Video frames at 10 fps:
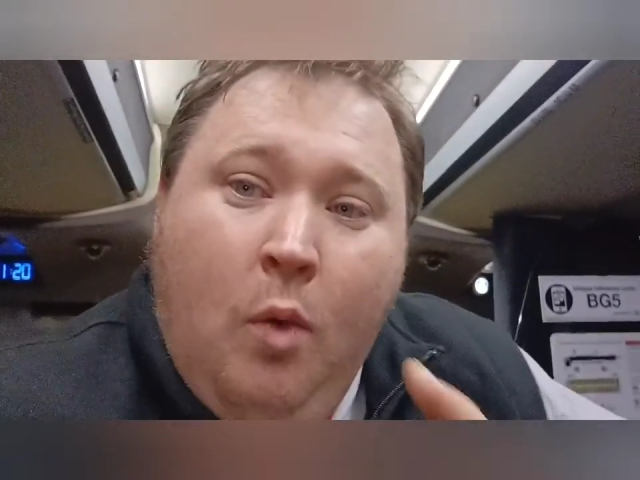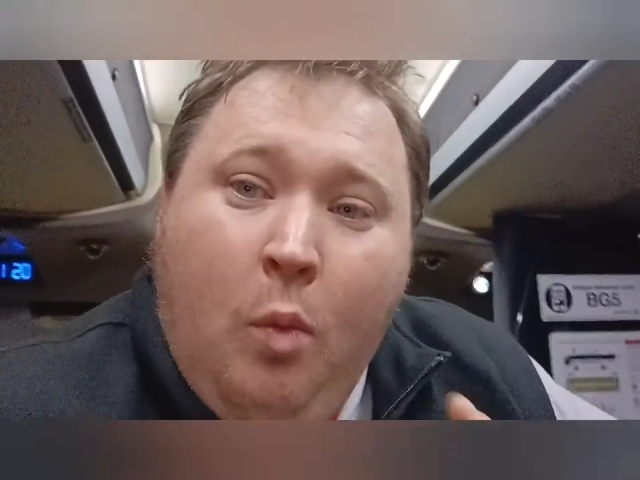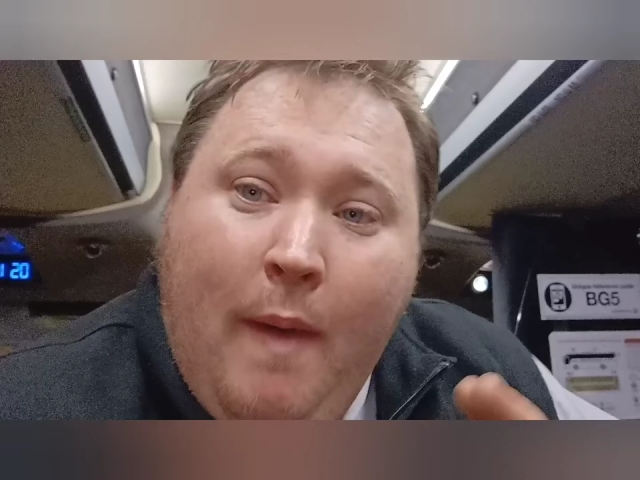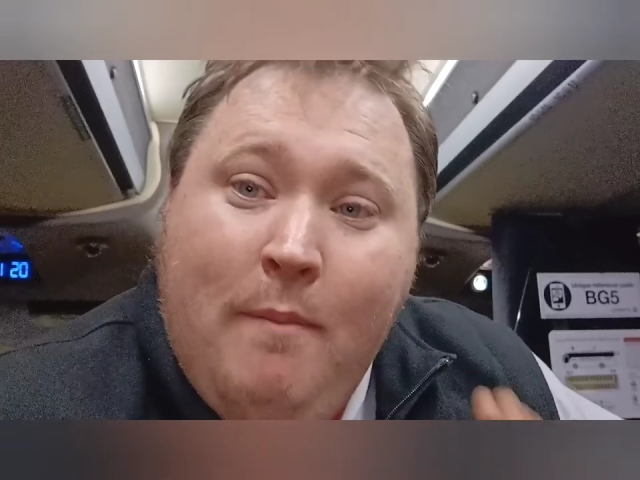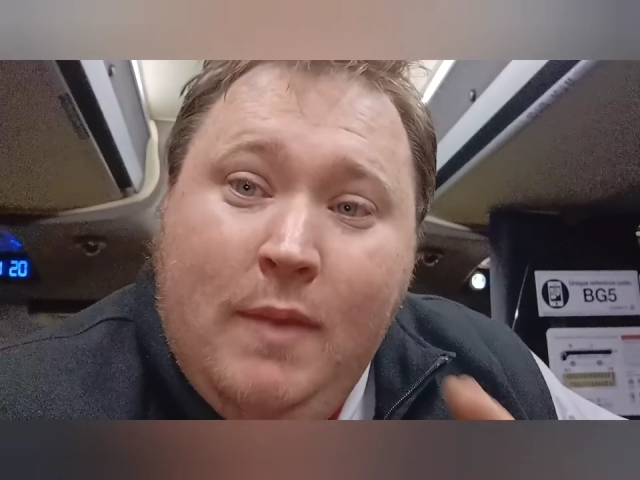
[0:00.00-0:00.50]

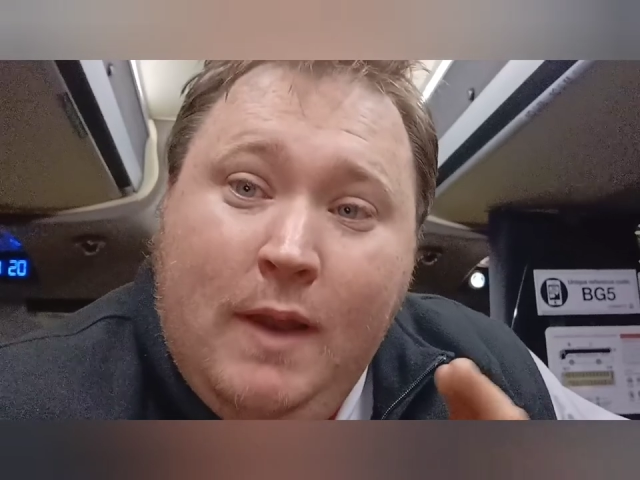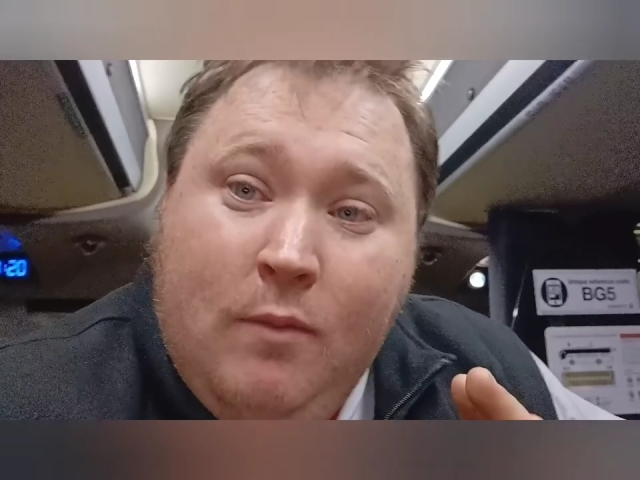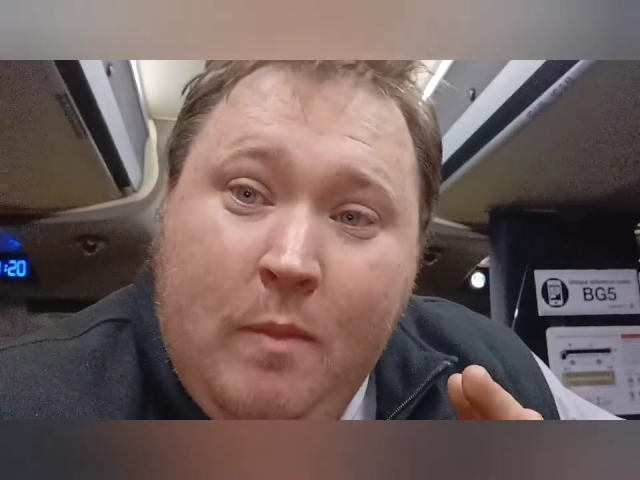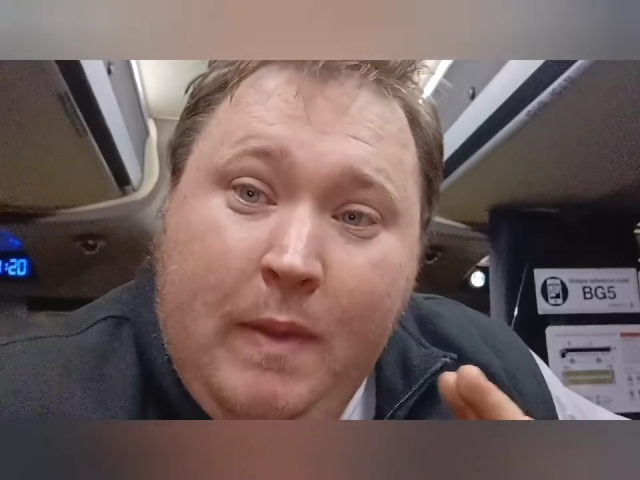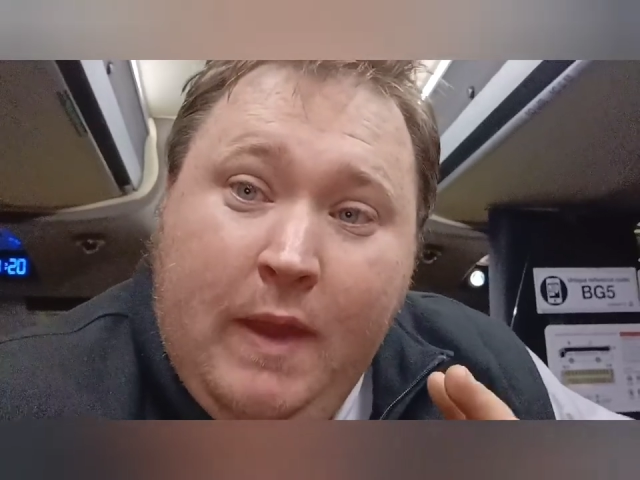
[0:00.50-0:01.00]

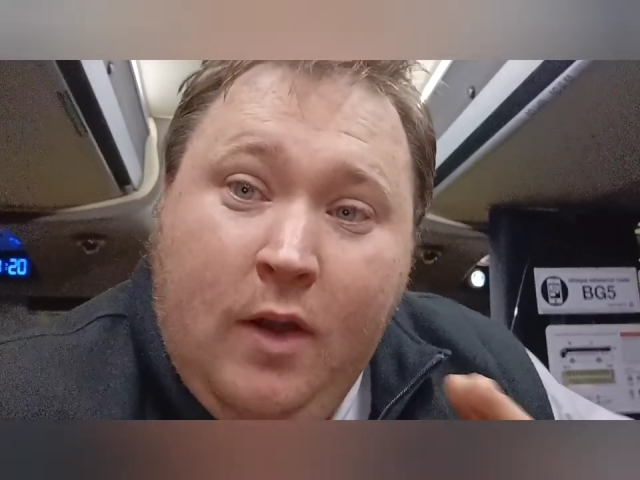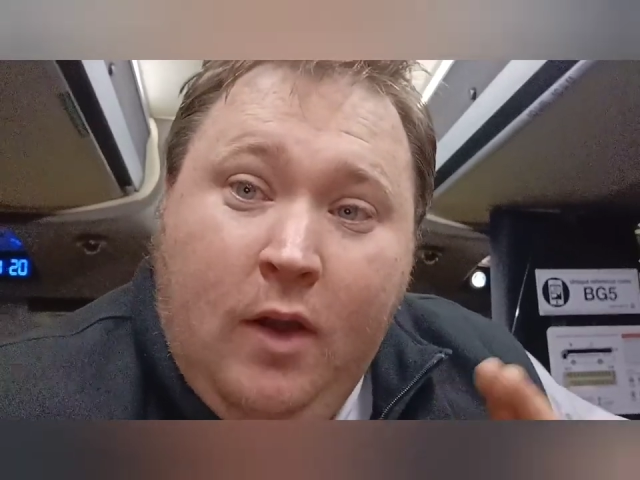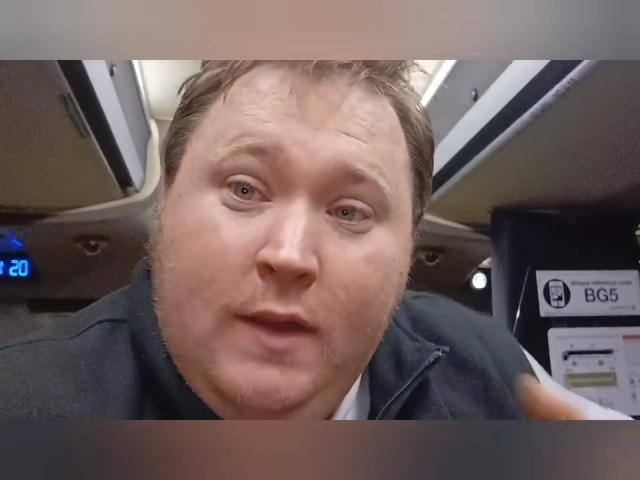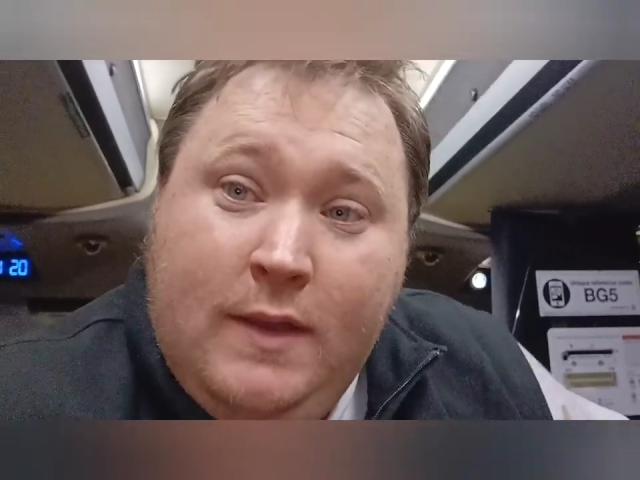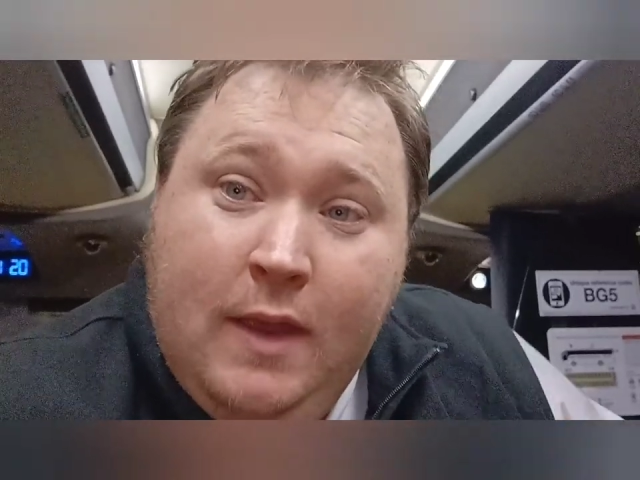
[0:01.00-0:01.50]
would be an
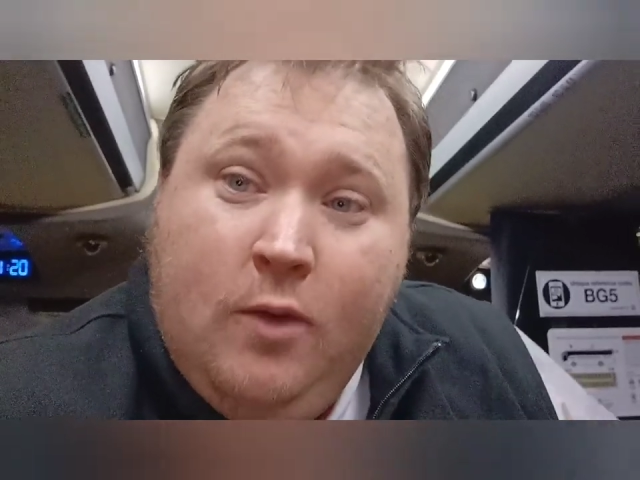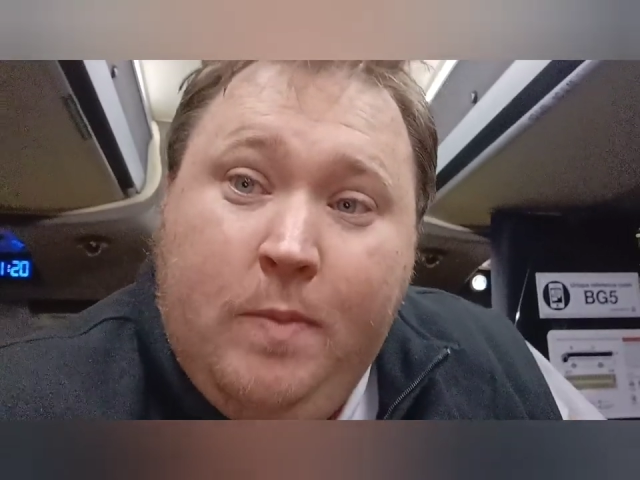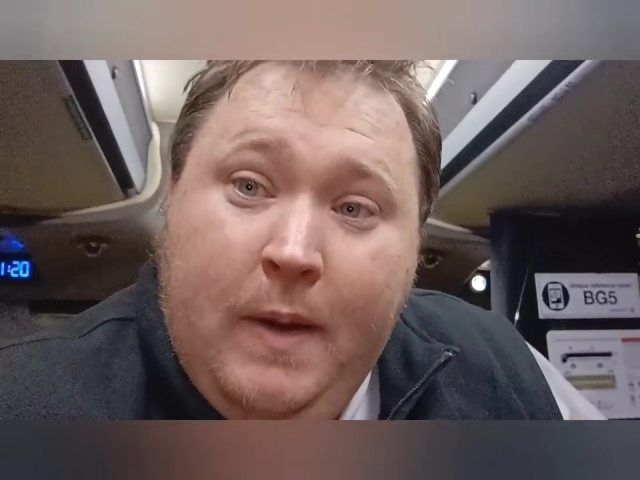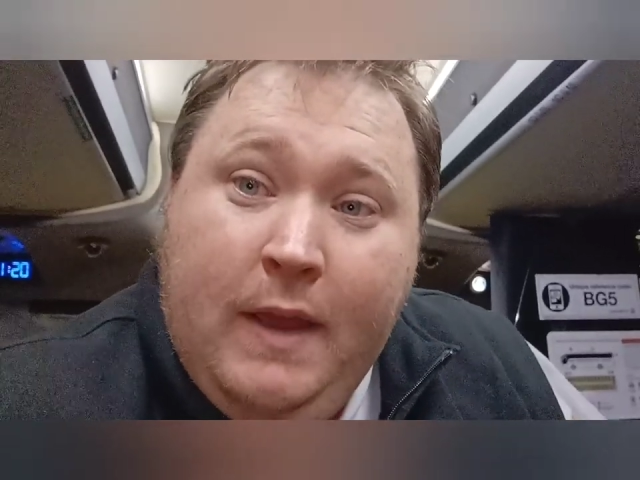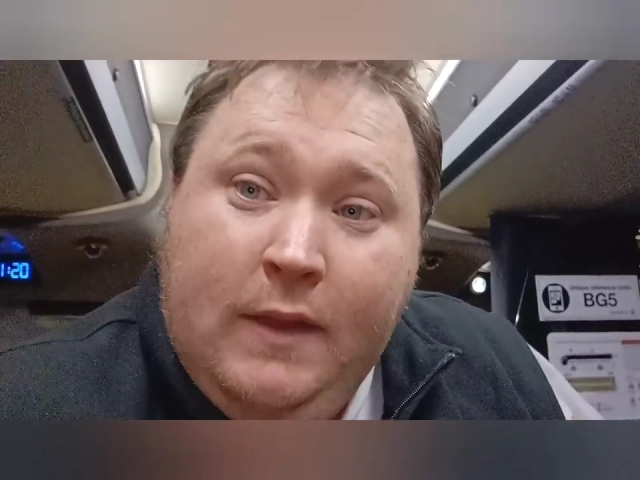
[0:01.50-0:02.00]
ideal
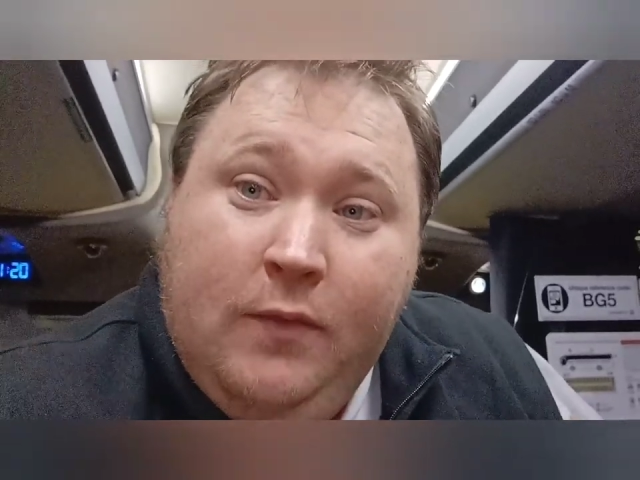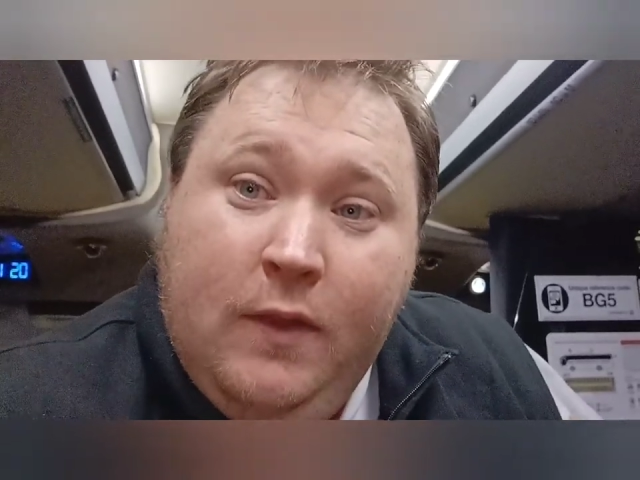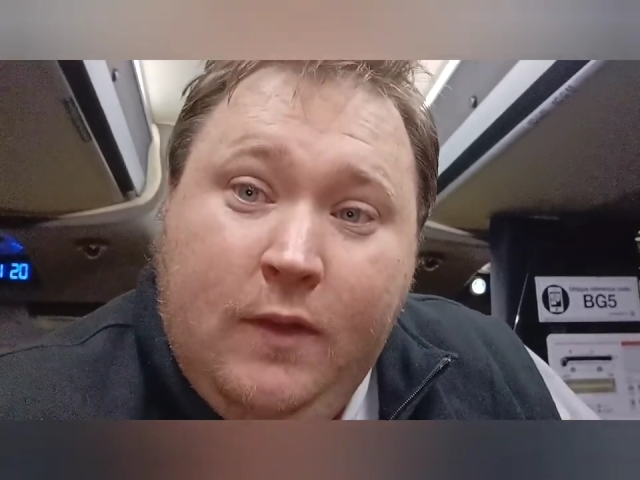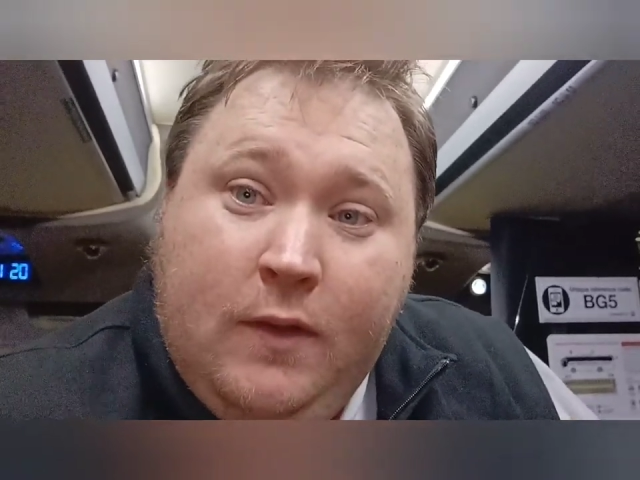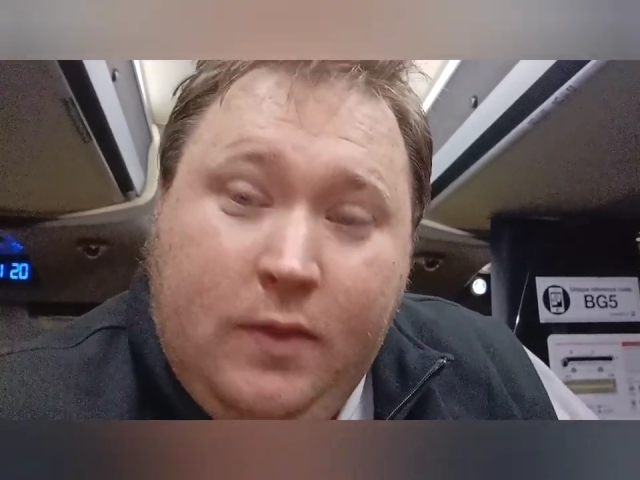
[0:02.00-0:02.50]
place
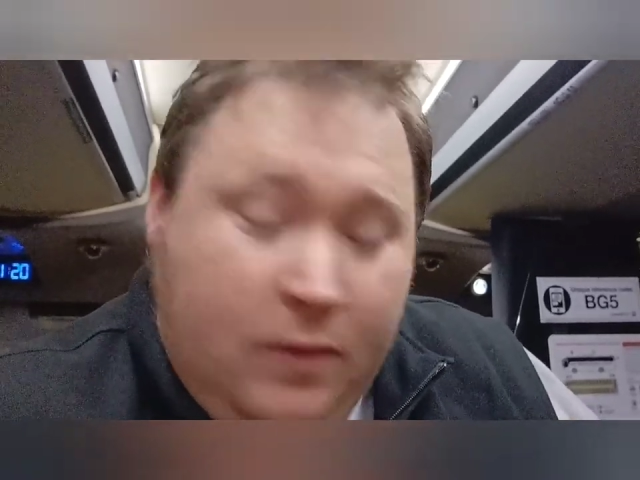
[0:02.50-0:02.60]
for